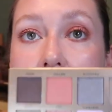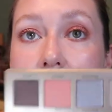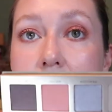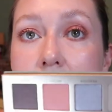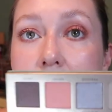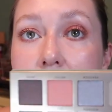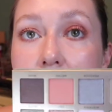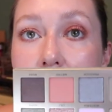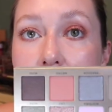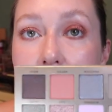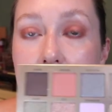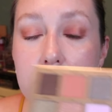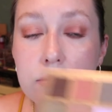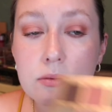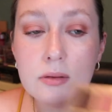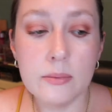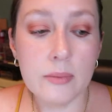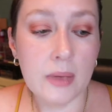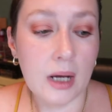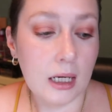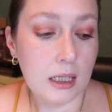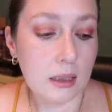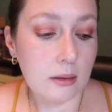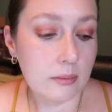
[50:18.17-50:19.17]
It does
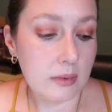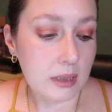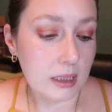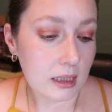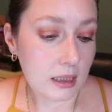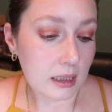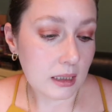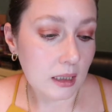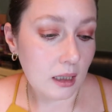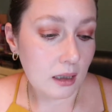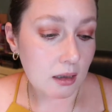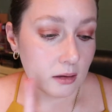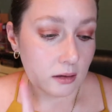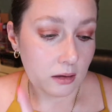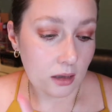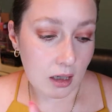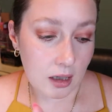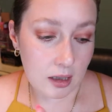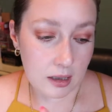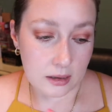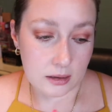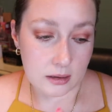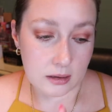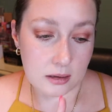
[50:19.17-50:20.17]
remind me a
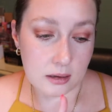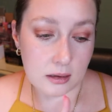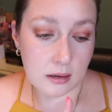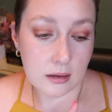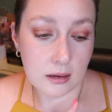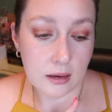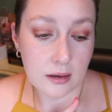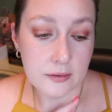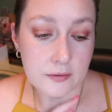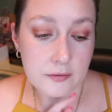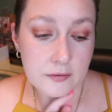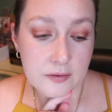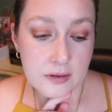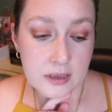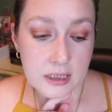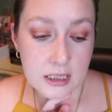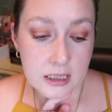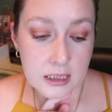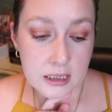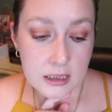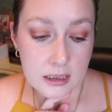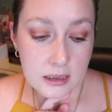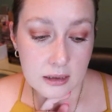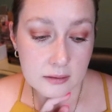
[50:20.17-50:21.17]
lot of
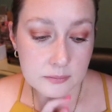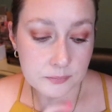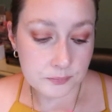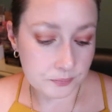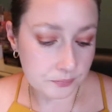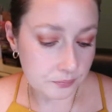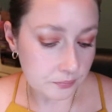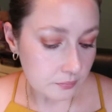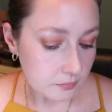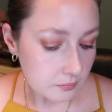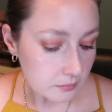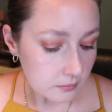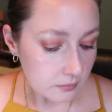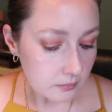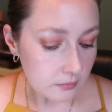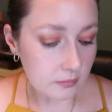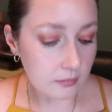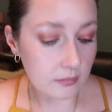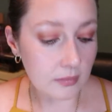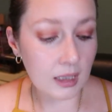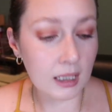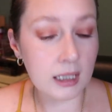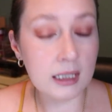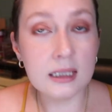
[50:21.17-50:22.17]
the,
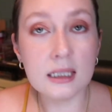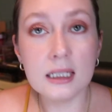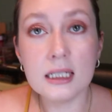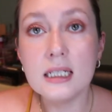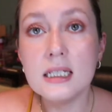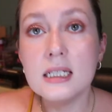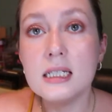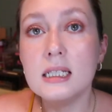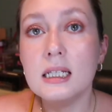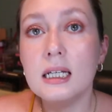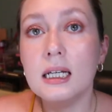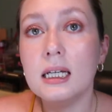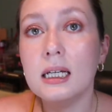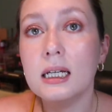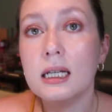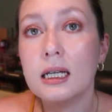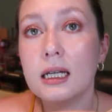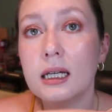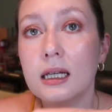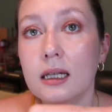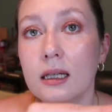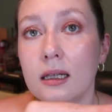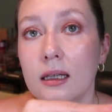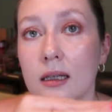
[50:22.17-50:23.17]
at least
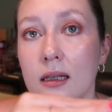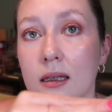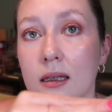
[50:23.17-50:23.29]
like